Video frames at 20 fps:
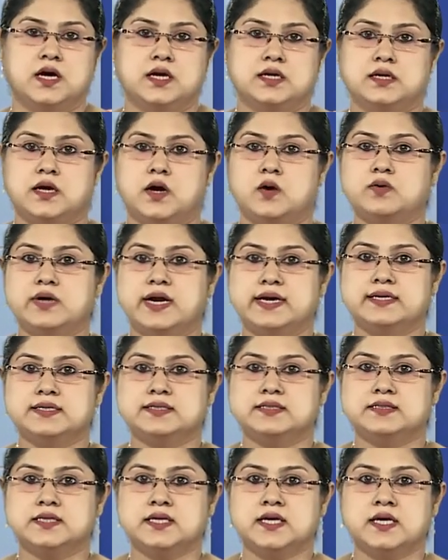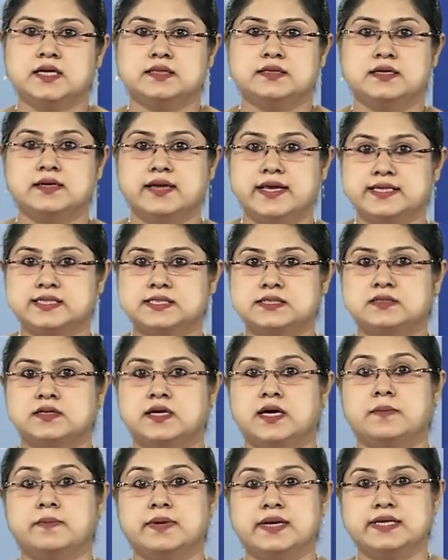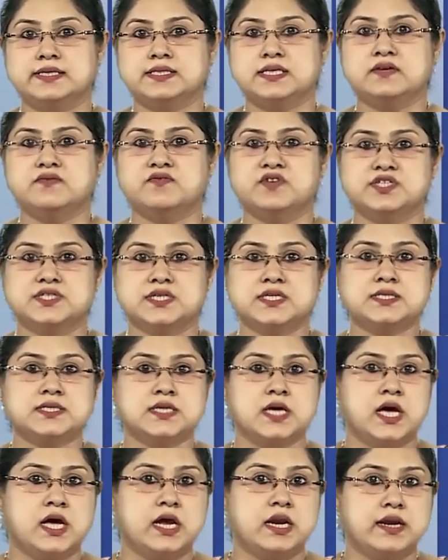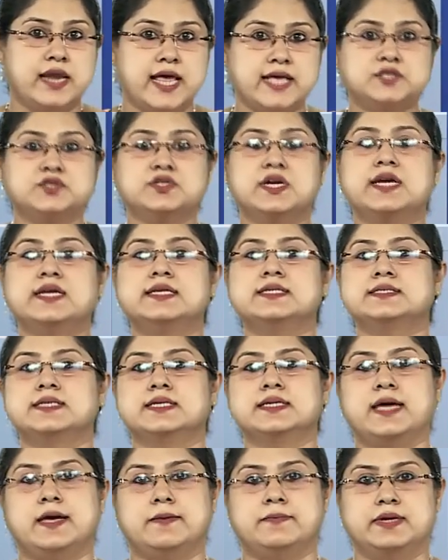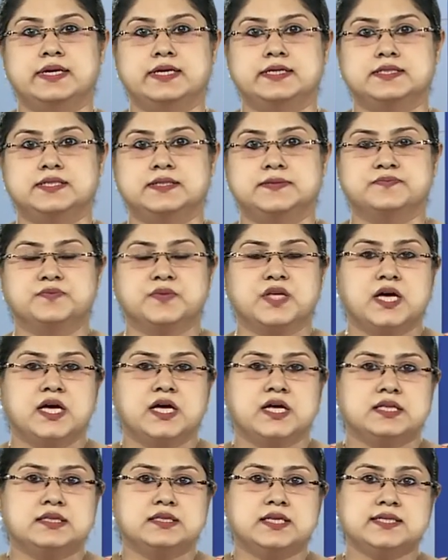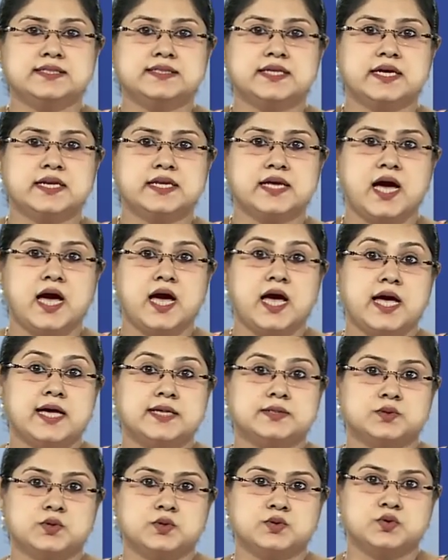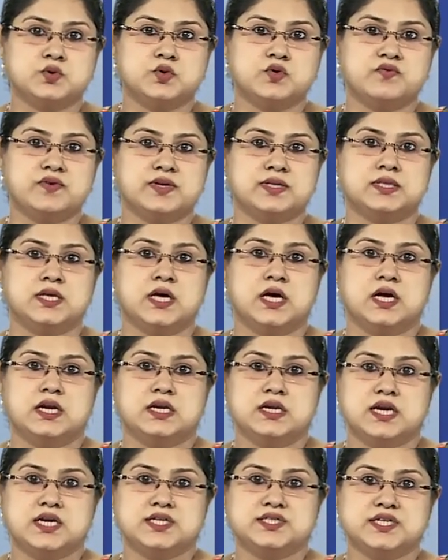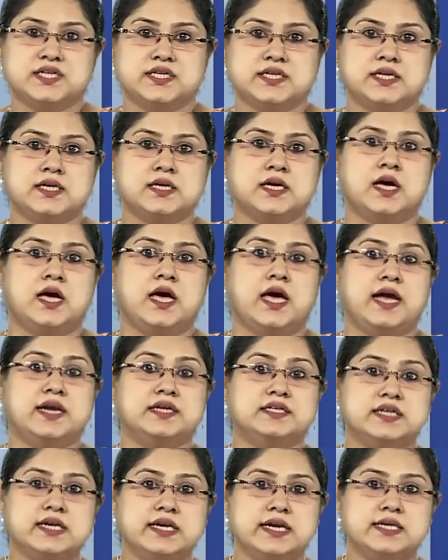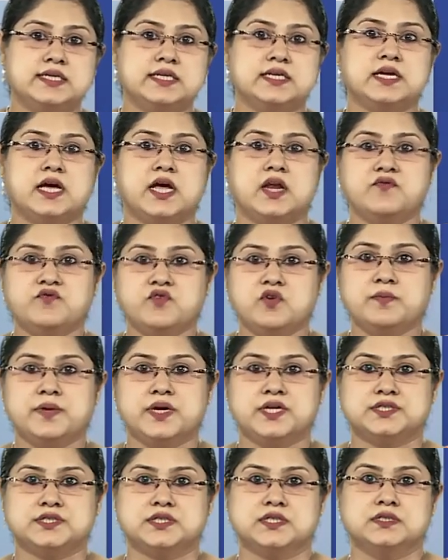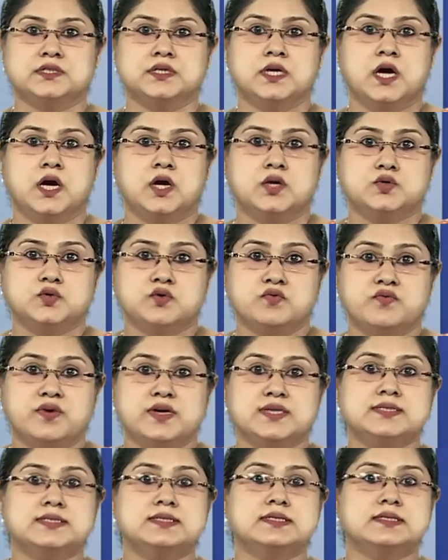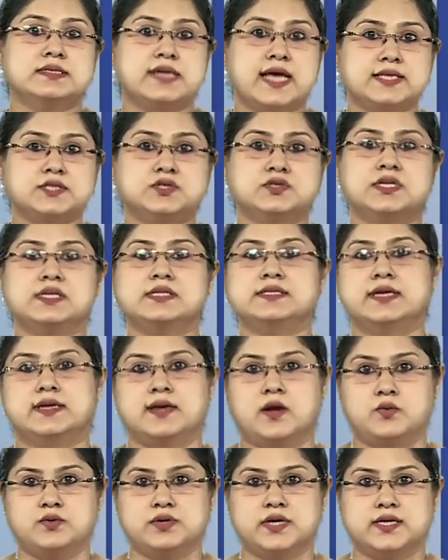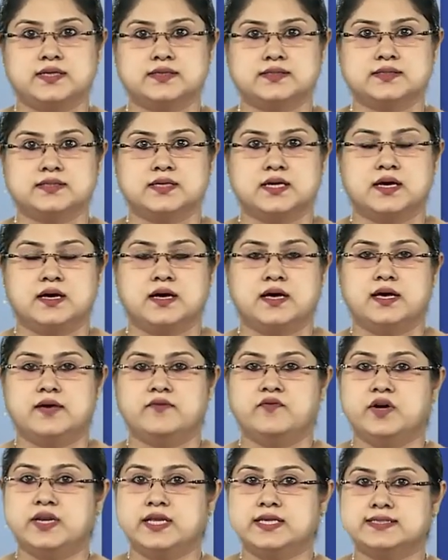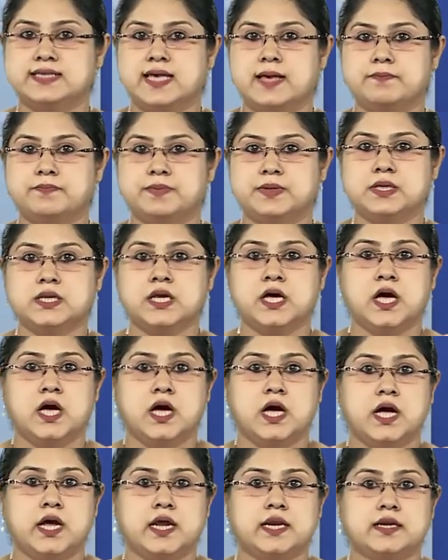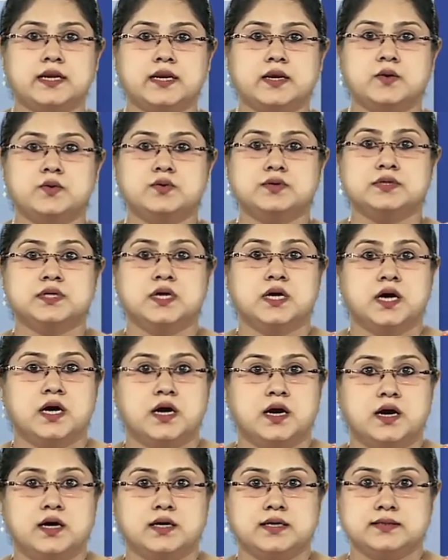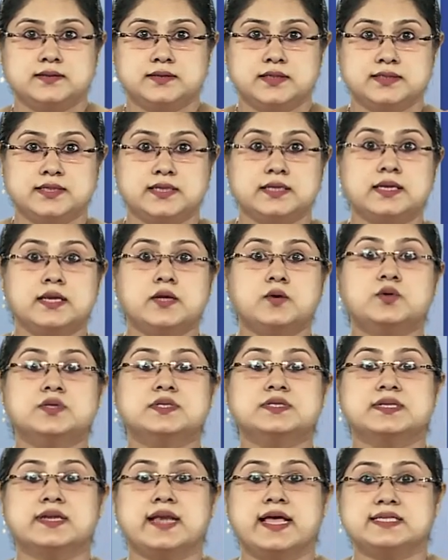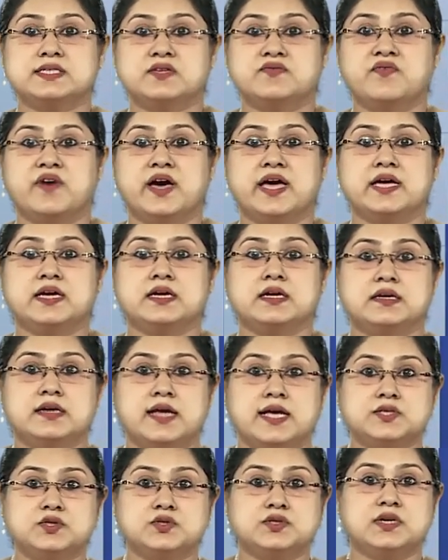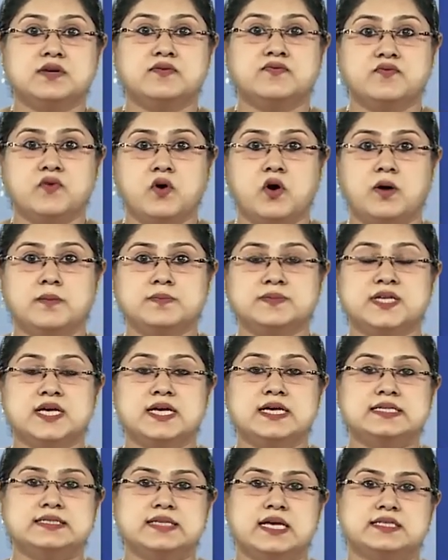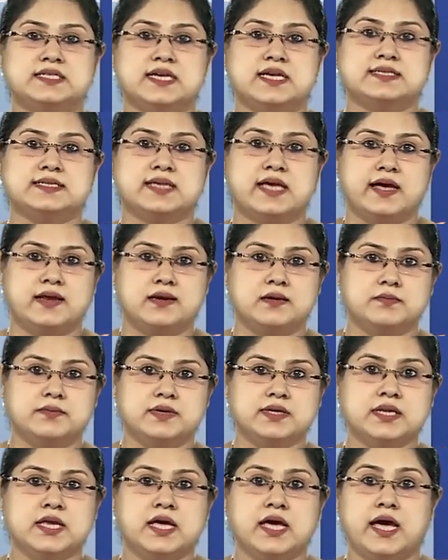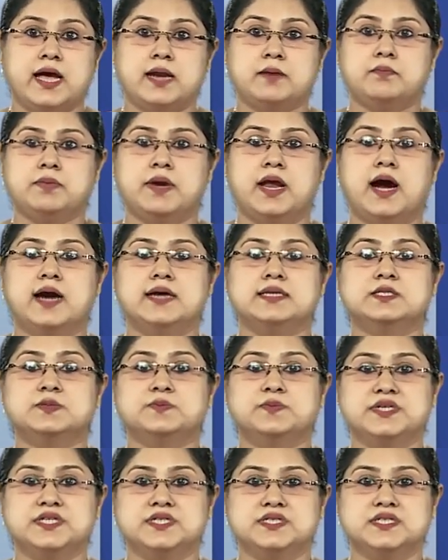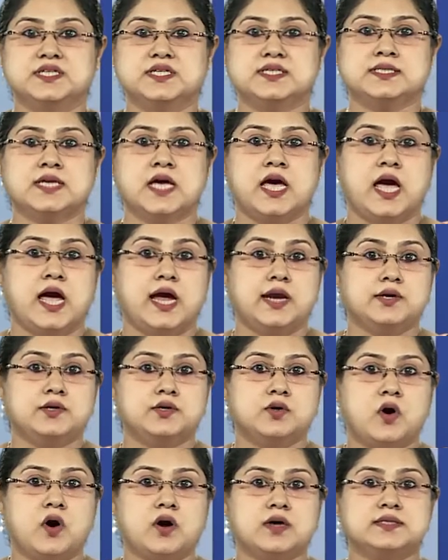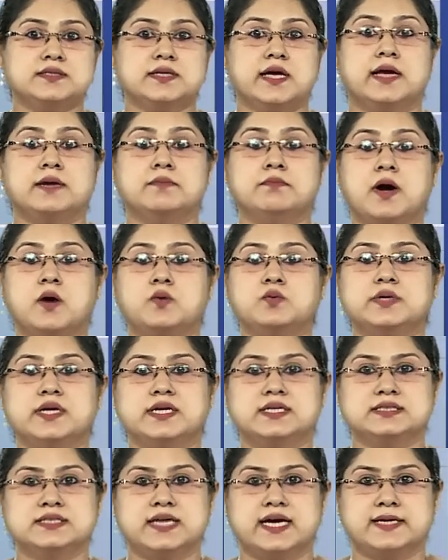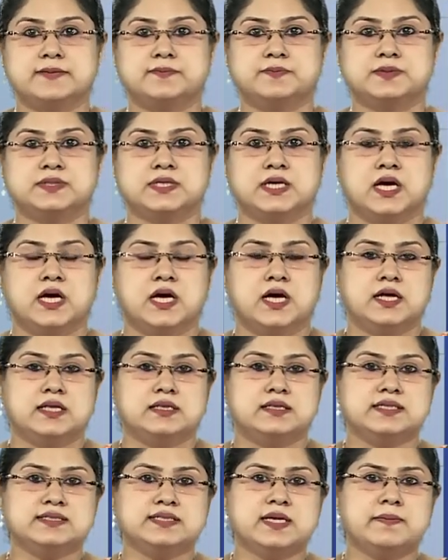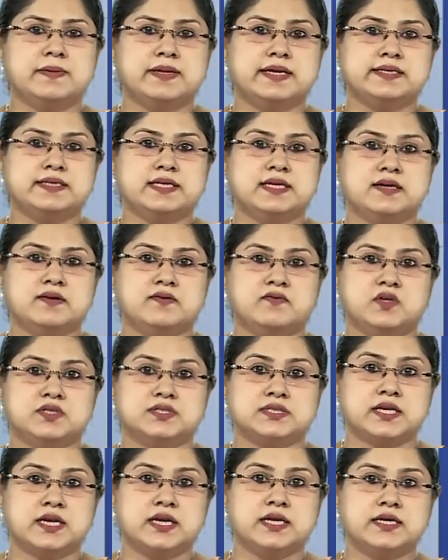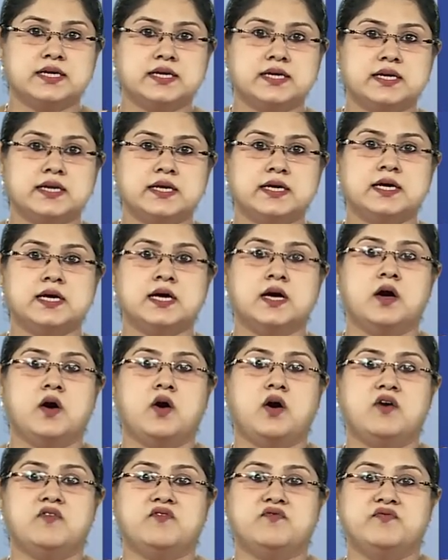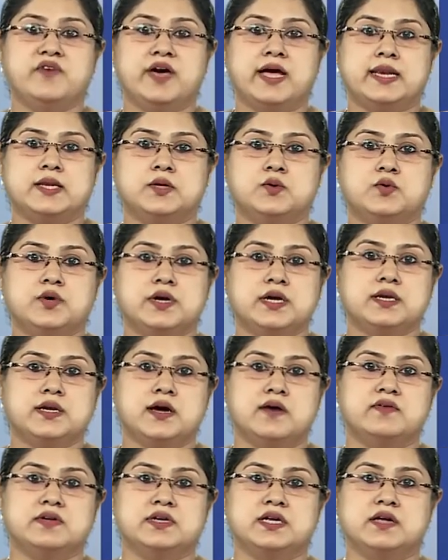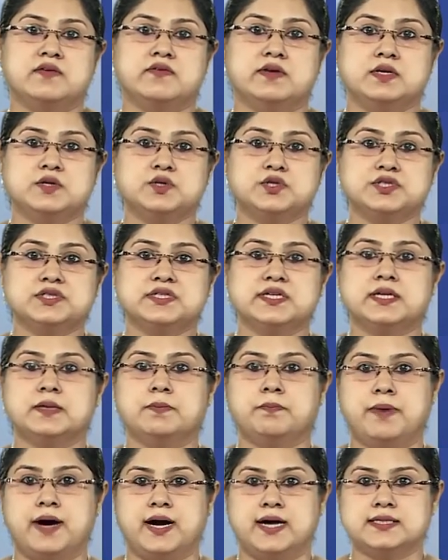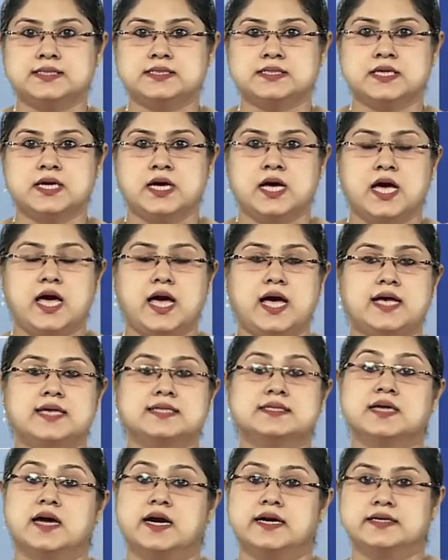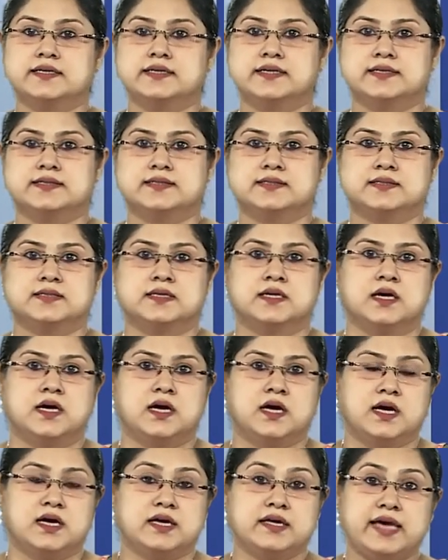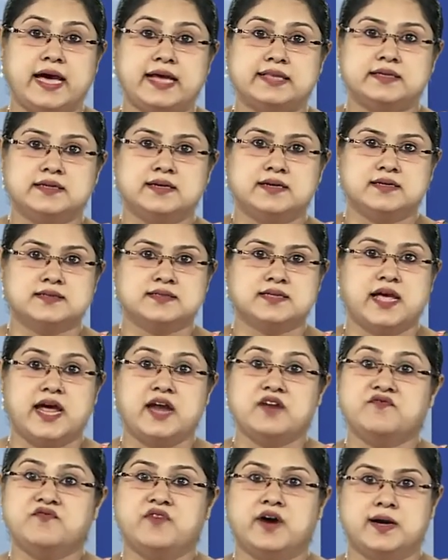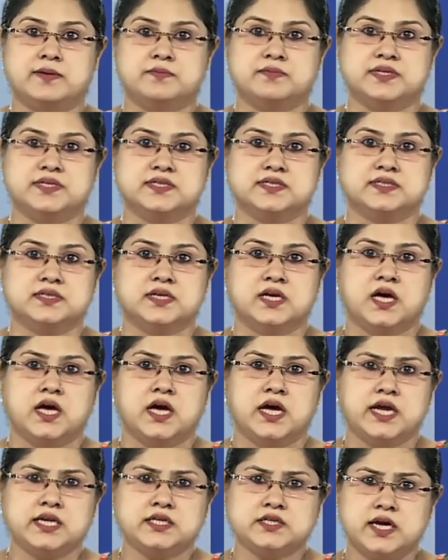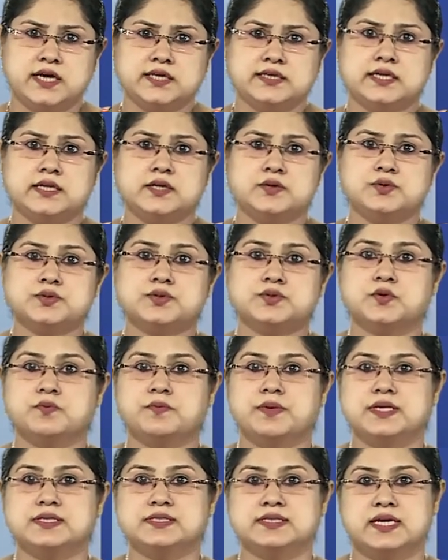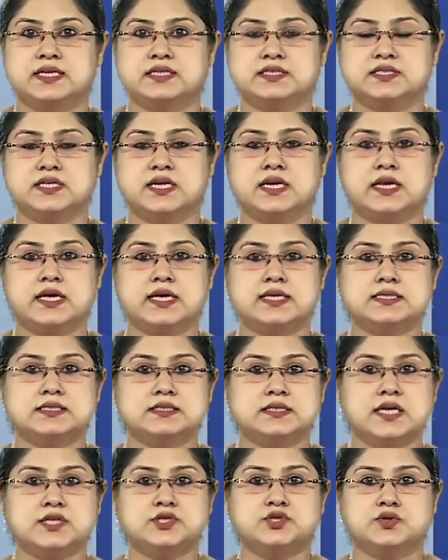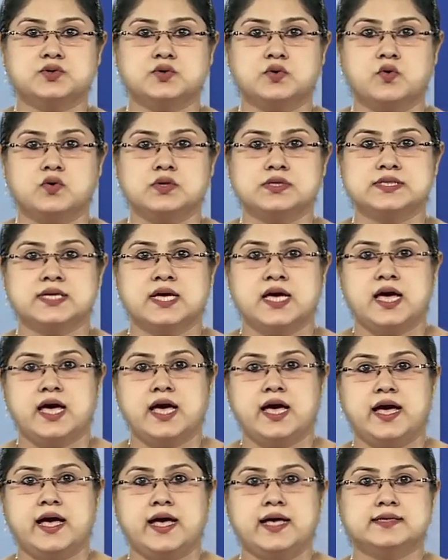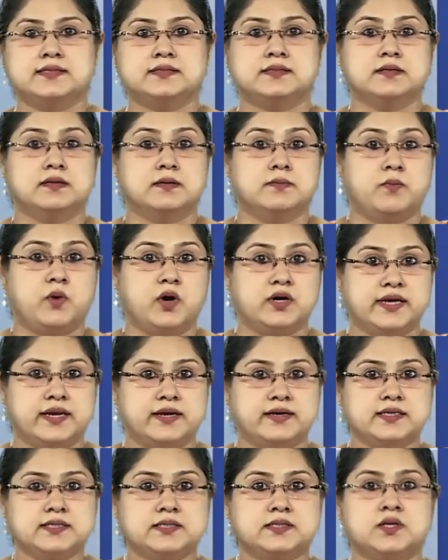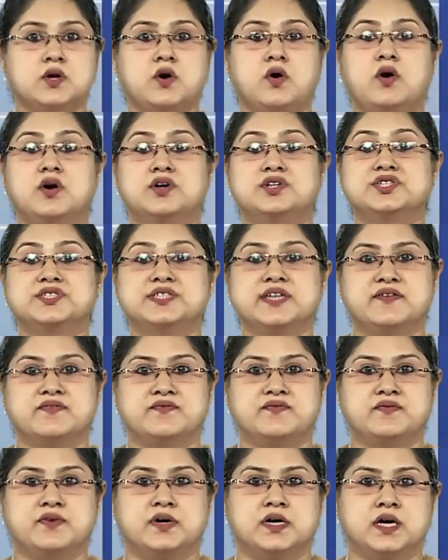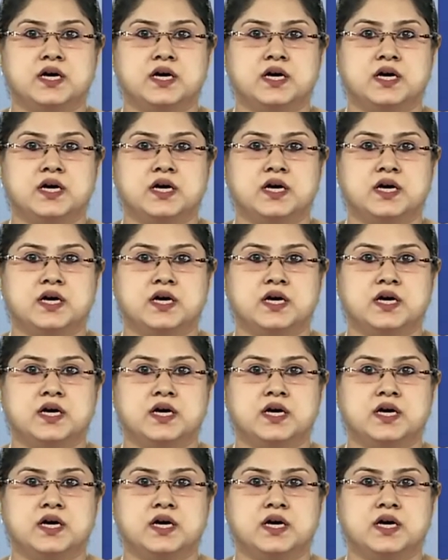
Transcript: Now let us see the next ability which is naturalistic ability. This area has to do with nurturing and relating information to one's natural surroundings. For example, include uh, this includes classifying natural forms such as animal and plant species and rocks and mountain types. This ability was clearly of value in our evolutionary past as hunters, gatherers and farmers. It continues to be central in such roles as botanist or chef.